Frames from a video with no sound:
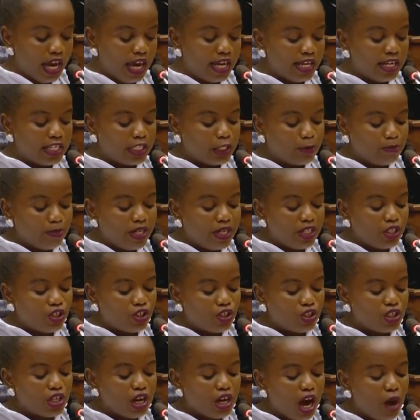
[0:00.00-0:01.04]
In his
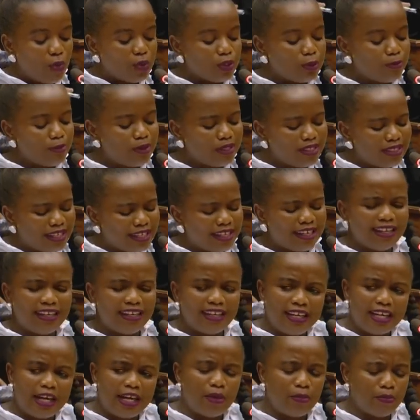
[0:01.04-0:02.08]
speech, I was
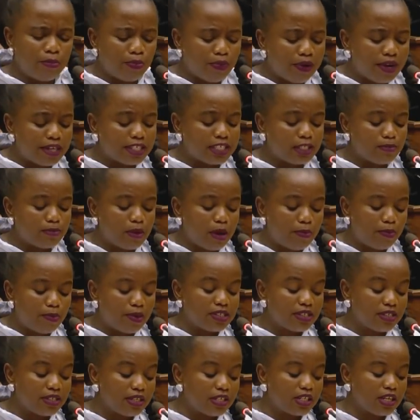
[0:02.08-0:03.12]
particularly impressed by
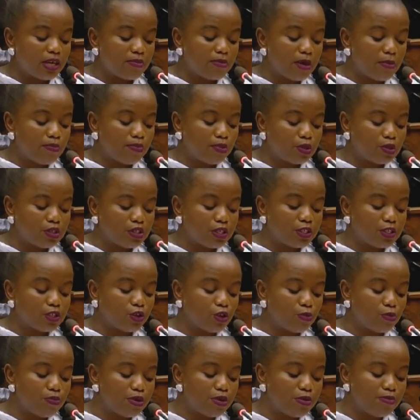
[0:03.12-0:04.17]
President Ramaphosa's
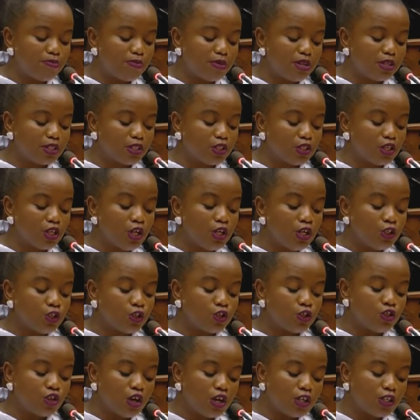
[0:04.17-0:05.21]
commitment
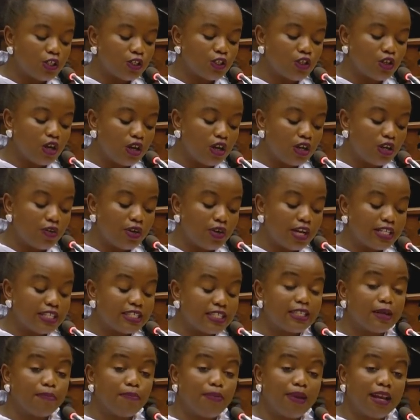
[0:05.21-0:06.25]
to not
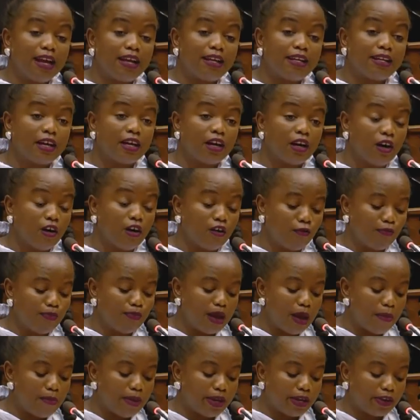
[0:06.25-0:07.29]
tolerate the plunder of
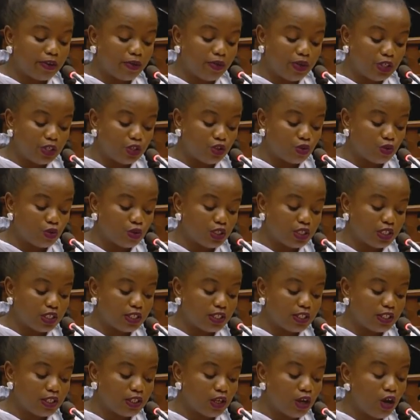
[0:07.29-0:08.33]
public
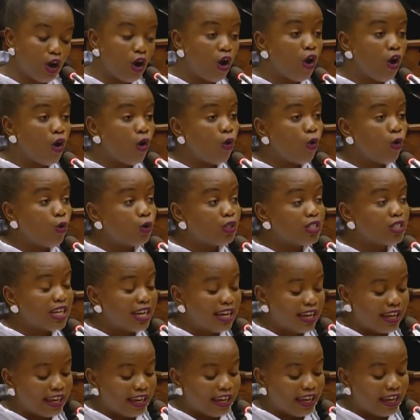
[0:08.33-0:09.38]
resources.
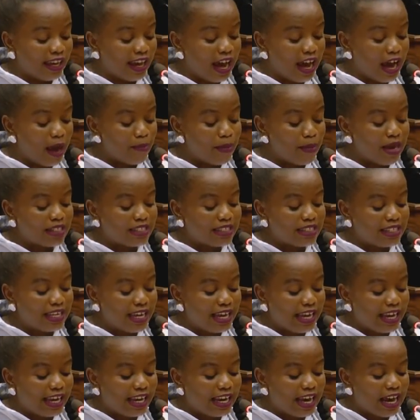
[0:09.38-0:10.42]
Uthe
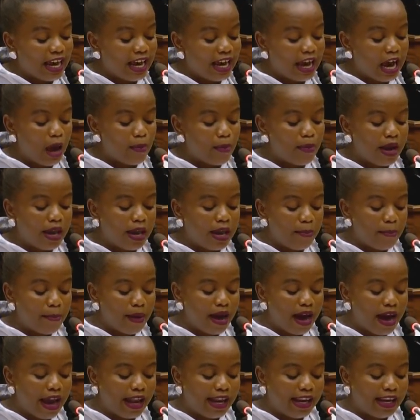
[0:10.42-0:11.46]
amasela aba
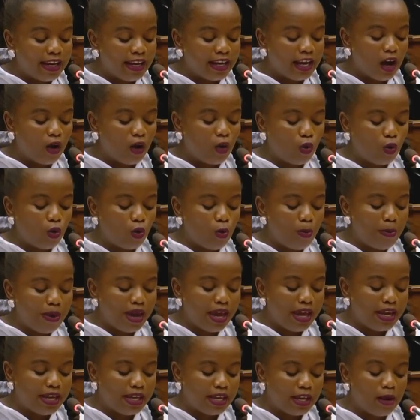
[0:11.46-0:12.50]
imali
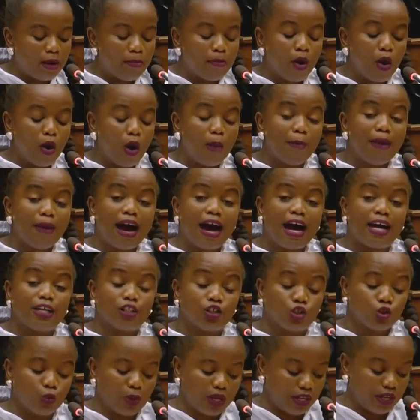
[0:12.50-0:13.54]
kahulumende
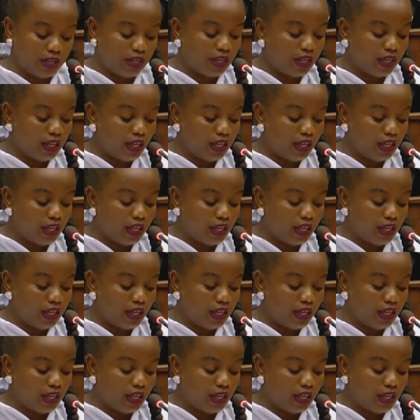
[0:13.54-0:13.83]
mawabanjwe.